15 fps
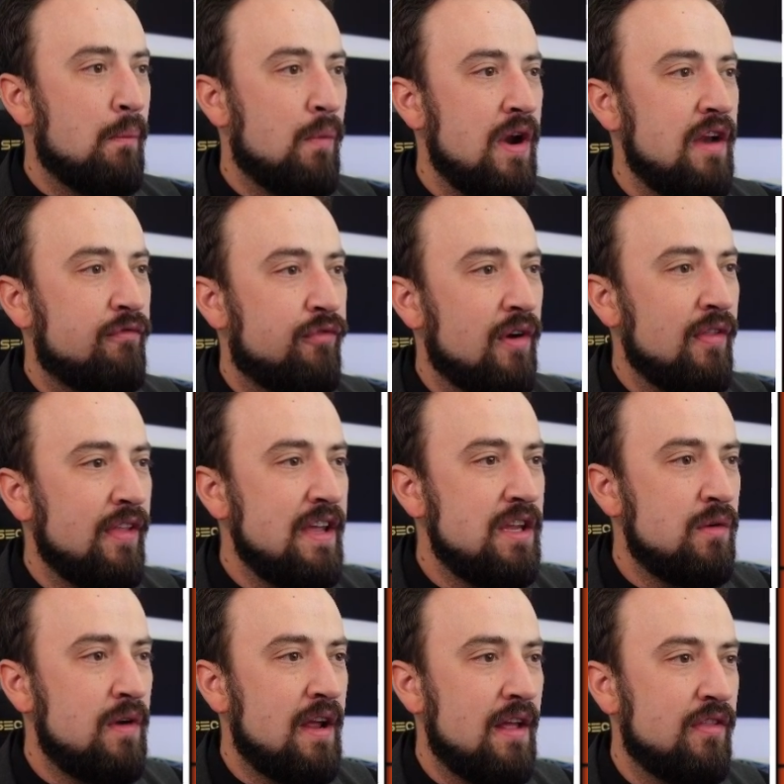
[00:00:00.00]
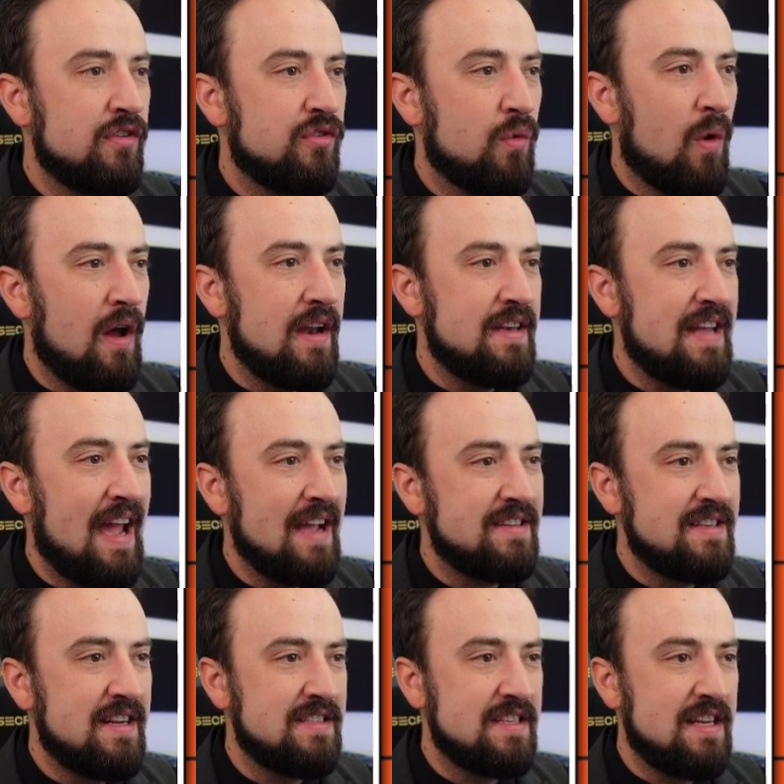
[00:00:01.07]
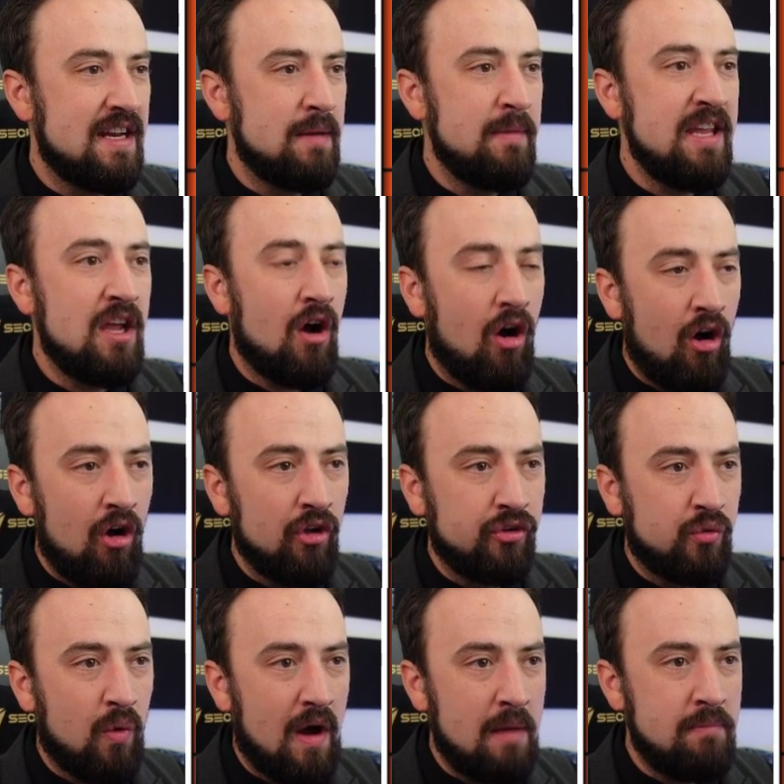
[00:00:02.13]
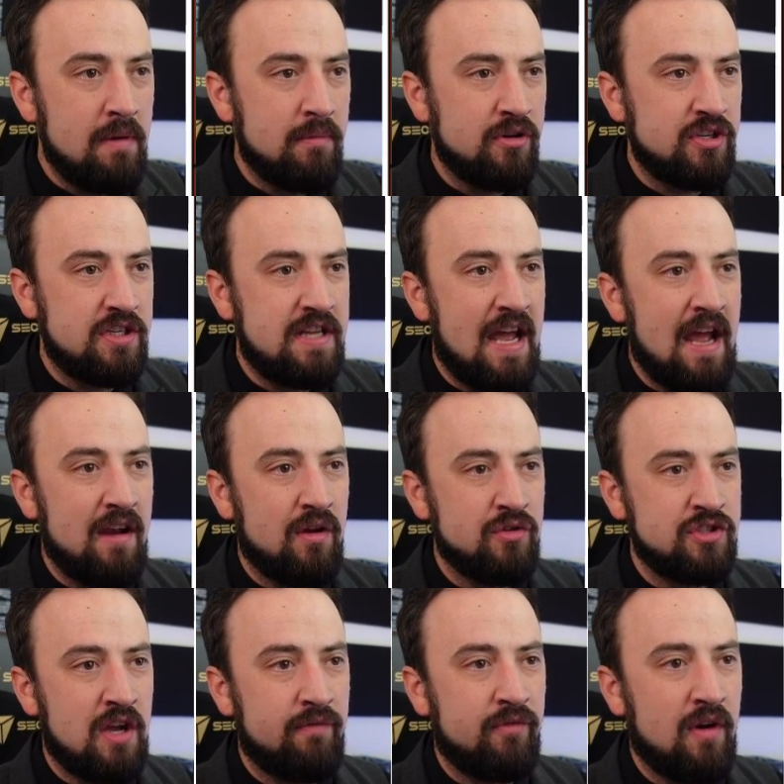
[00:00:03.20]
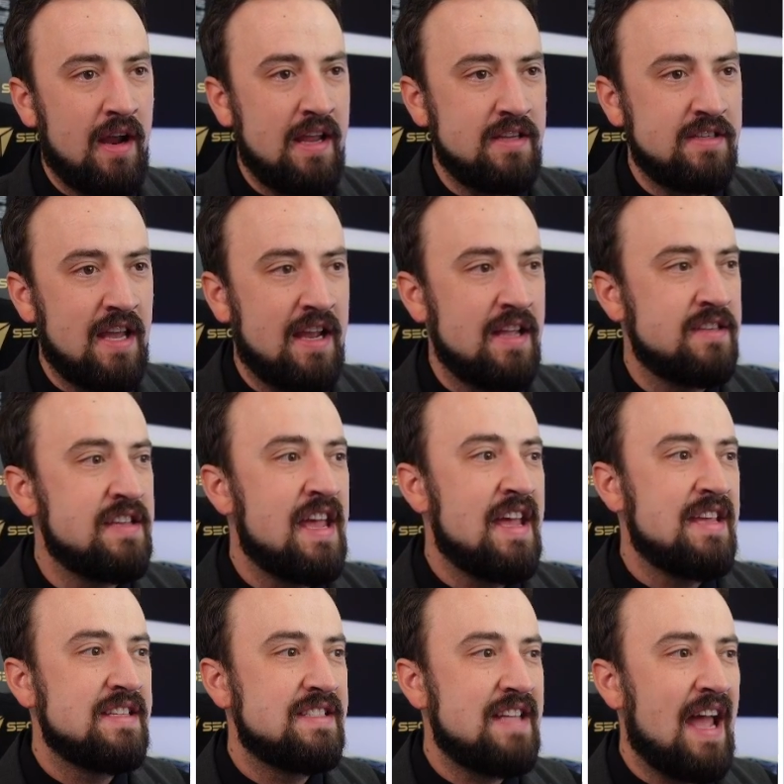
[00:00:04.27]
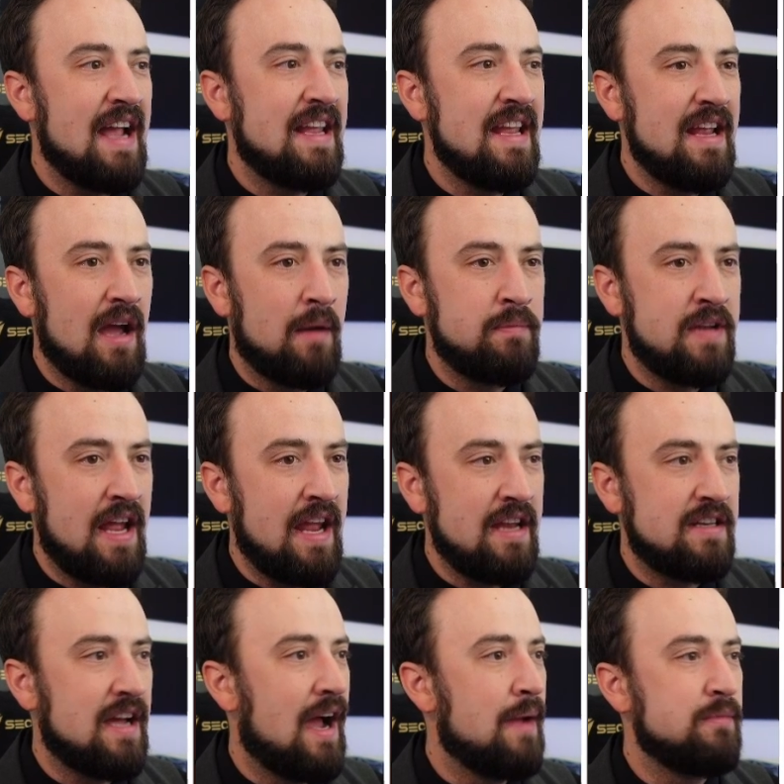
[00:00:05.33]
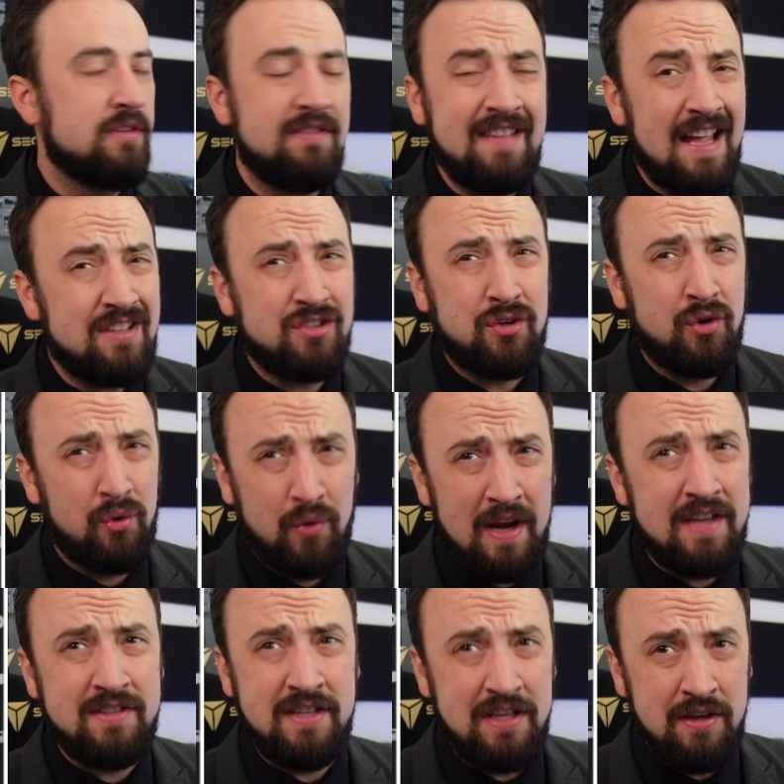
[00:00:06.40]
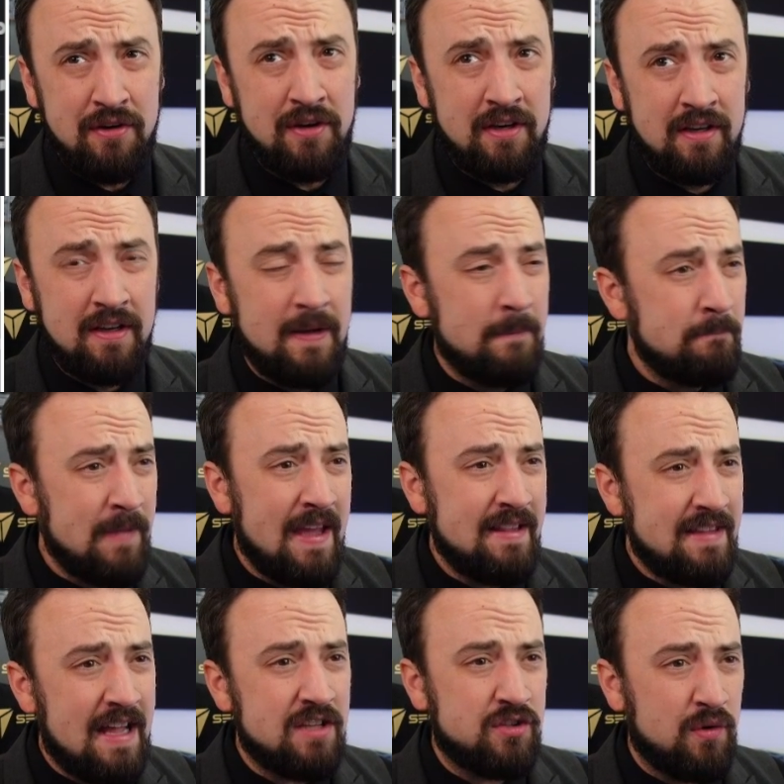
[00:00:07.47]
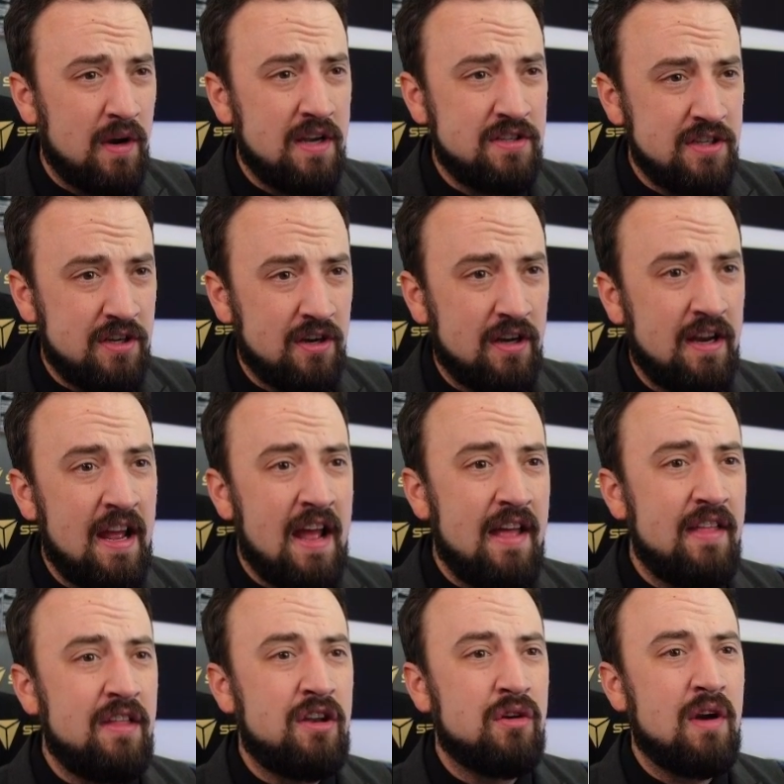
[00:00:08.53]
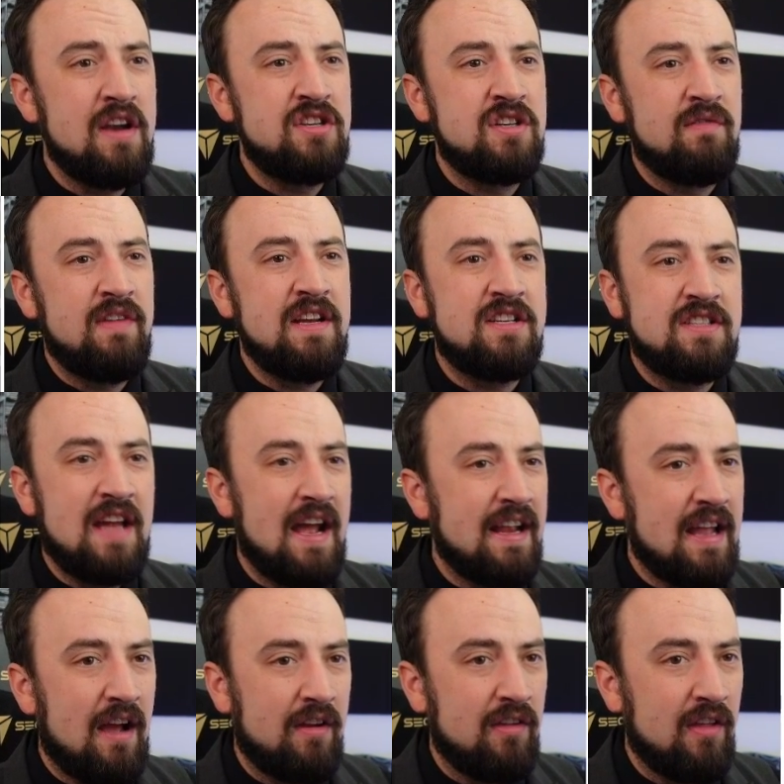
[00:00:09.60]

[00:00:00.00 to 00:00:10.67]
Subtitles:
When a friendly unit in the squad attacks and hits an enemy, all squad members' attack goes up for 8 seconds, stacking up to 8 times. That's crazy good. Like, that's crazy good. And the duration of each stack